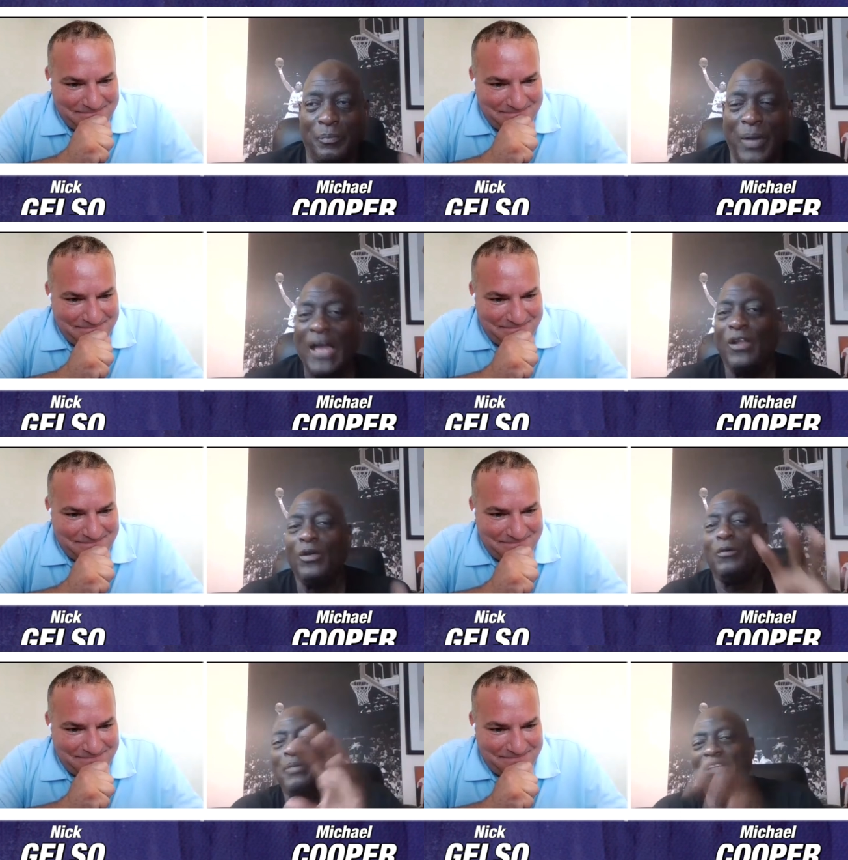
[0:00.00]

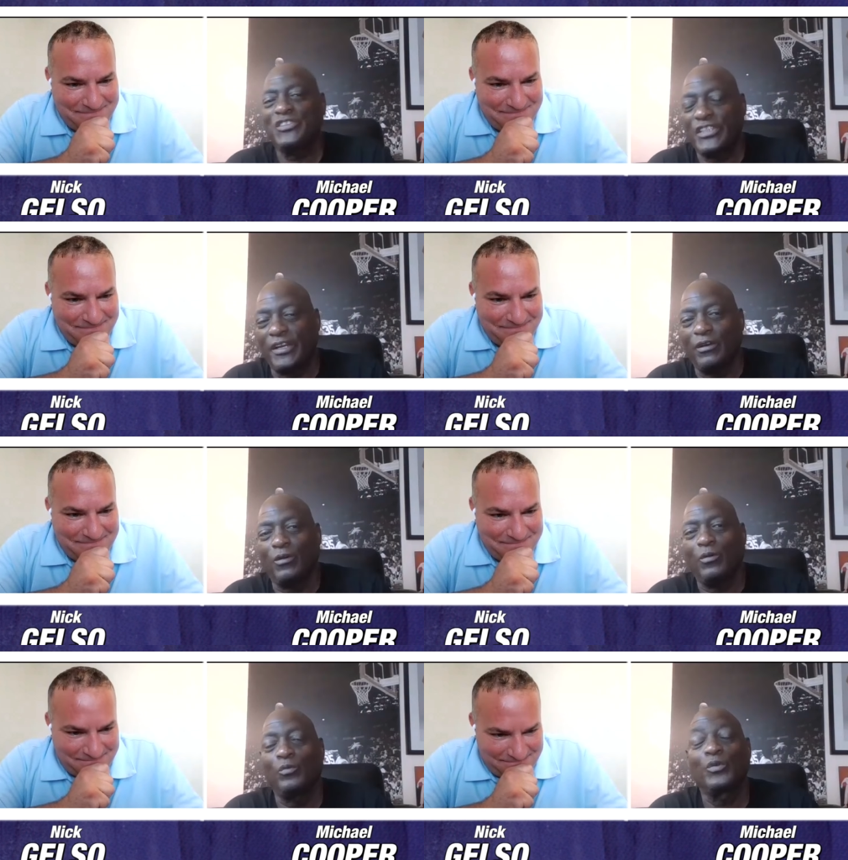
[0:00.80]
Speaker 1: Paolo
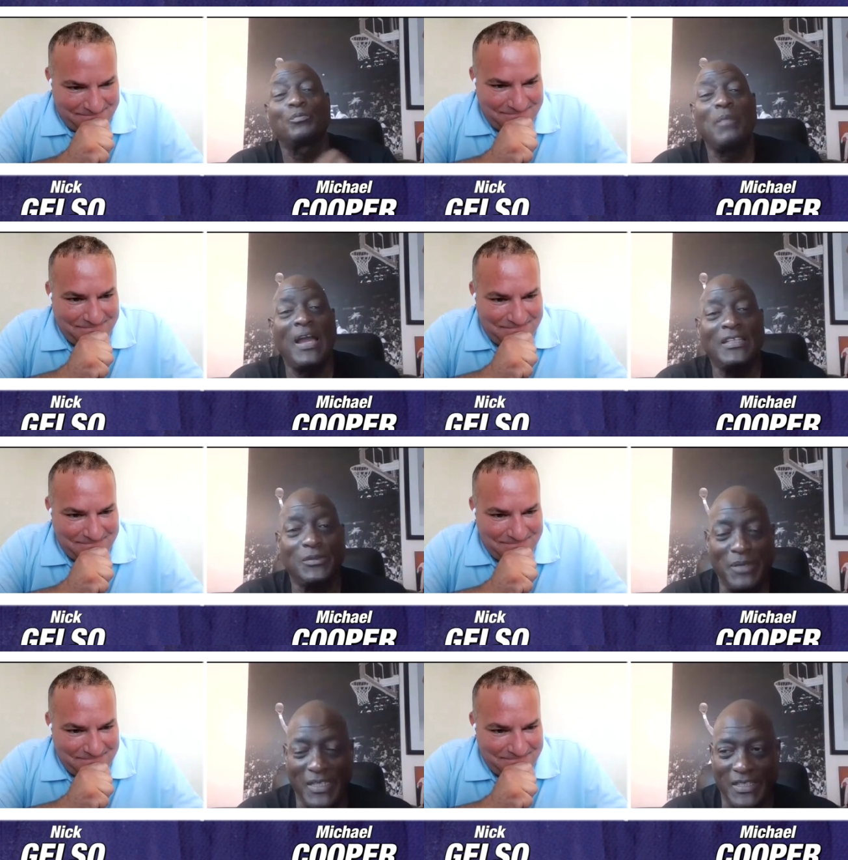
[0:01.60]
Benchero reminds
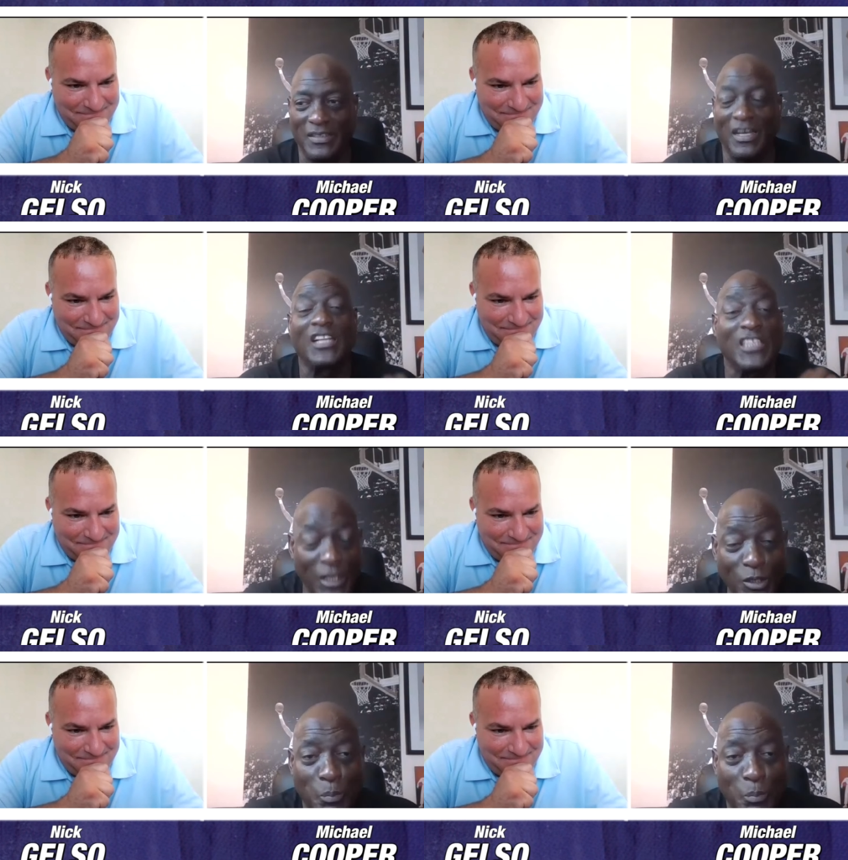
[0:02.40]
me a little